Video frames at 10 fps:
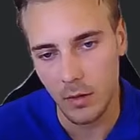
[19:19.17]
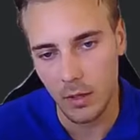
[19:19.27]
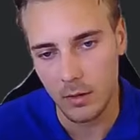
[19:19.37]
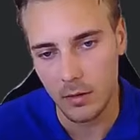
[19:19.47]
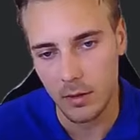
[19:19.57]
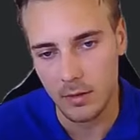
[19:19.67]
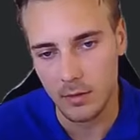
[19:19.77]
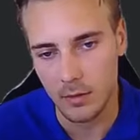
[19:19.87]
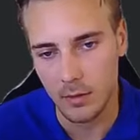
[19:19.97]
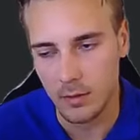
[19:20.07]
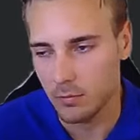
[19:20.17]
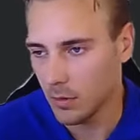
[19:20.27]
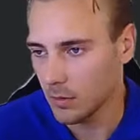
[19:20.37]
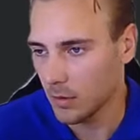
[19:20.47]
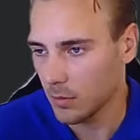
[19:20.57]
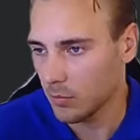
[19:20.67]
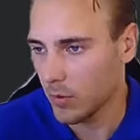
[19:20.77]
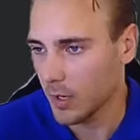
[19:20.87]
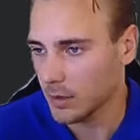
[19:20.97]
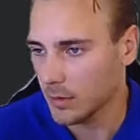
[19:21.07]
or at least this one in
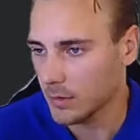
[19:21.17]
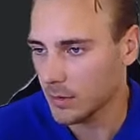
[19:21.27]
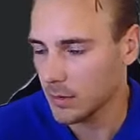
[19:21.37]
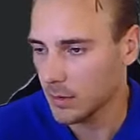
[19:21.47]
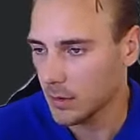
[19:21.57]
practice.